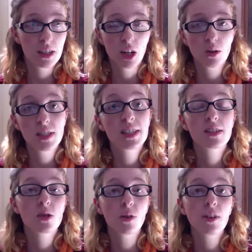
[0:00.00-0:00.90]

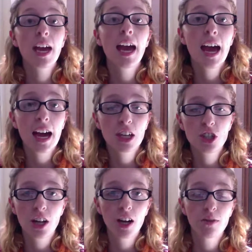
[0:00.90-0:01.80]
sort of
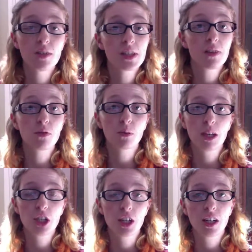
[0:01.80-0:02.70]
cache of this
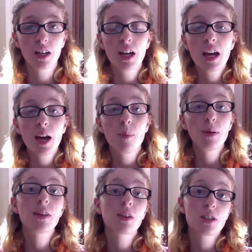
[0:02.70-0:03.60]
information, and
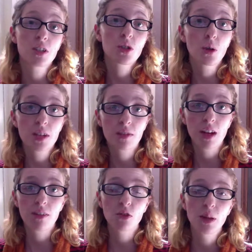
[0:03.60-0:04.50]
be there as a source of that
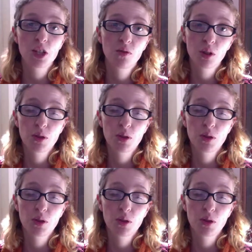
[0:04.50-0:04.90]
information for you.